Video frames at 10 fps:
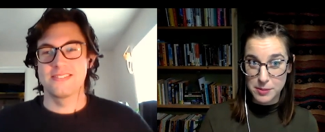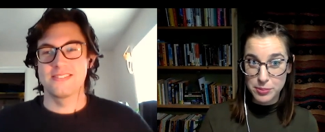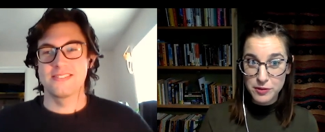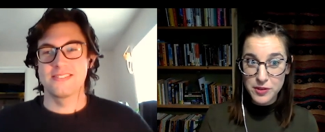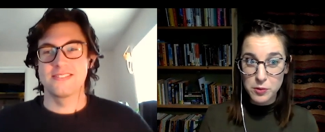
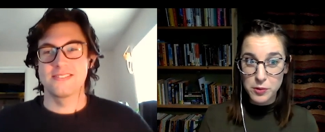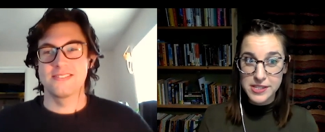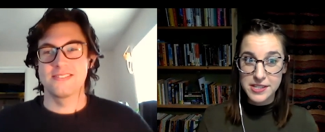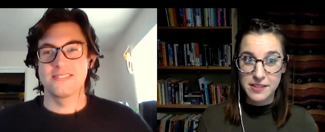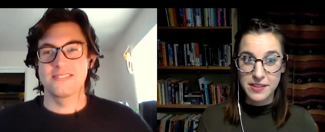Speaker 1: and proven to
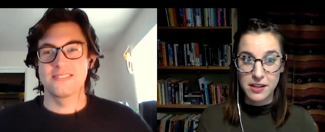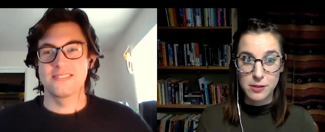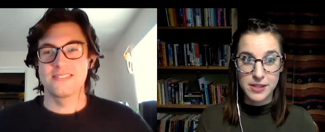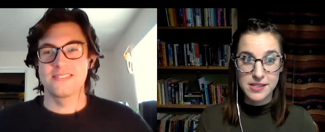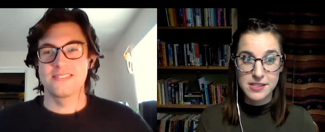withstand the
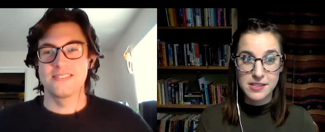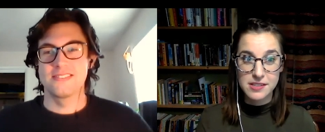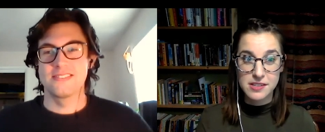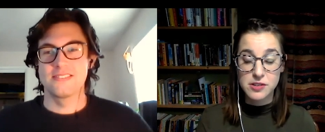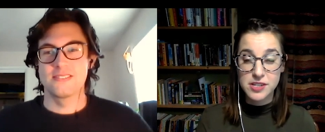elements,
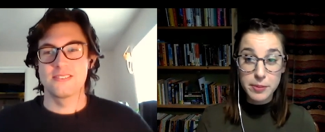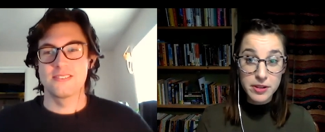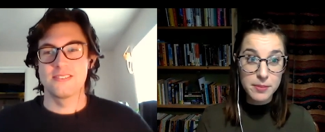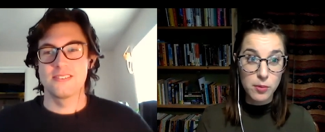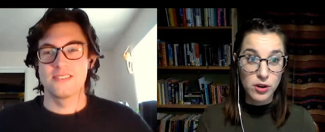since they're
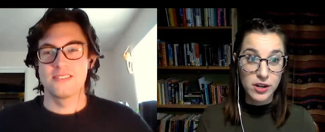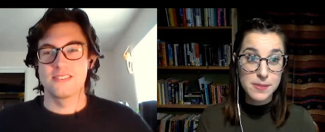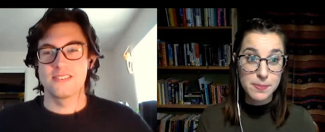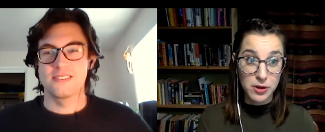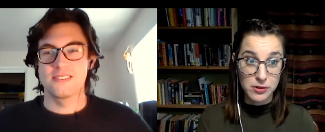typically more
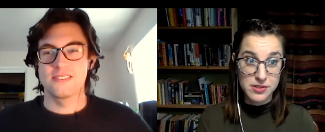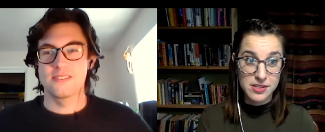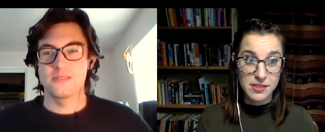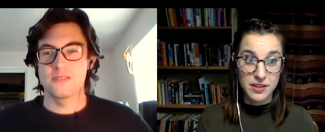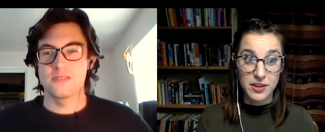
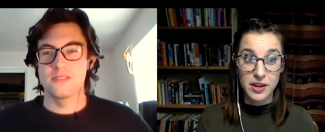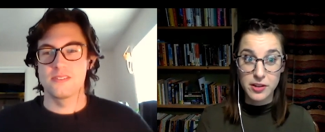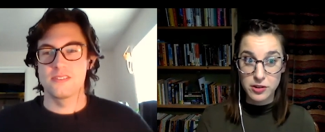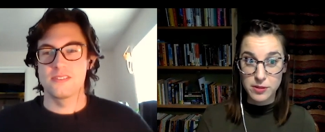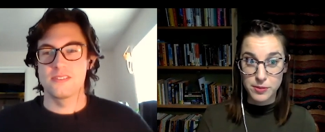exposed than on
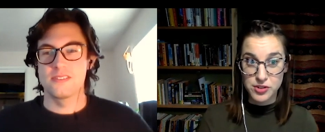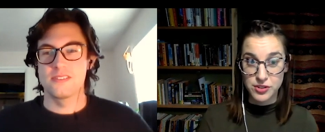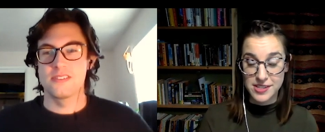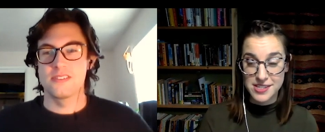other commercial